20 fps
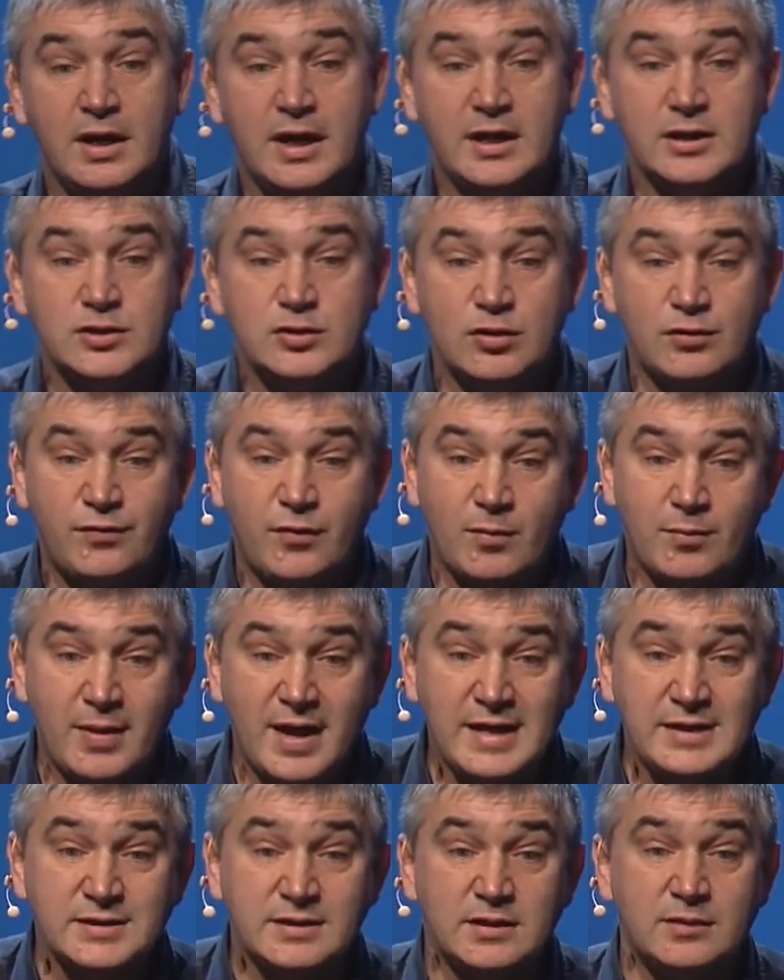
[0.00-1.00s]
And so from
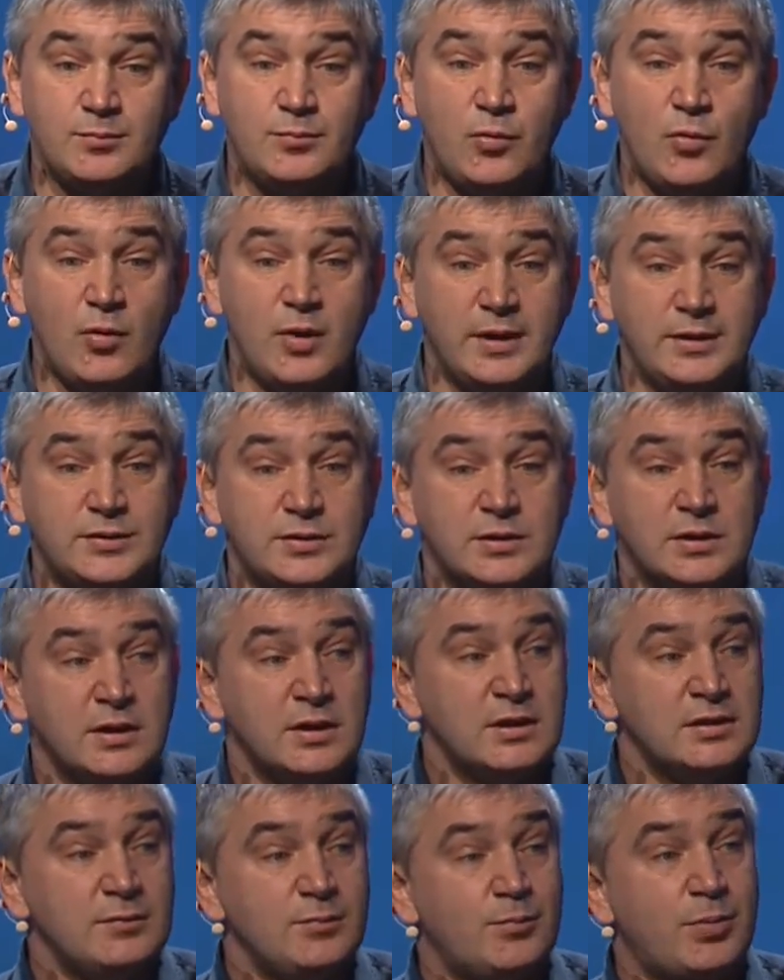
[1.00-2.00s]
my standpoint,
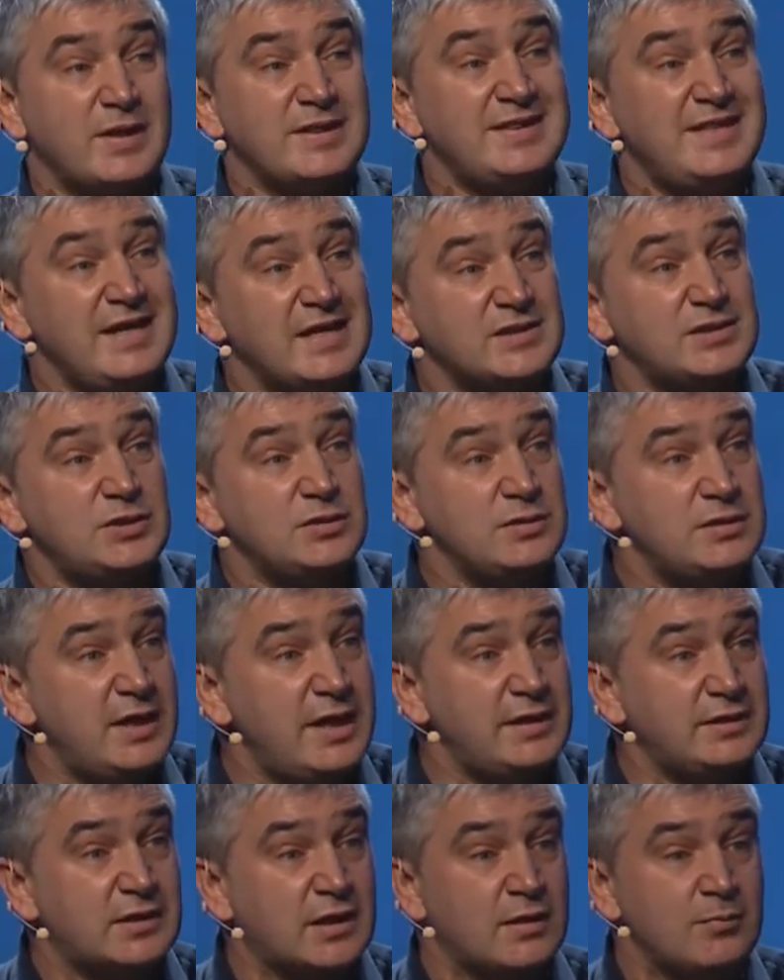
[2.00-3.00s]
protecting
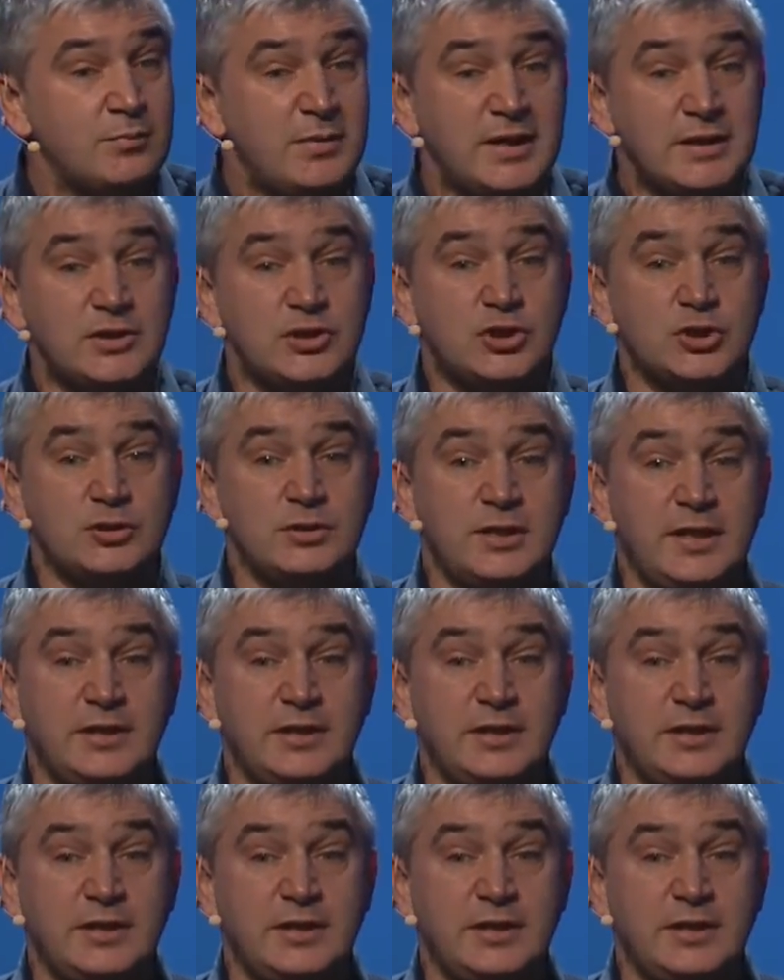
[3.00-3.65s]
data and managing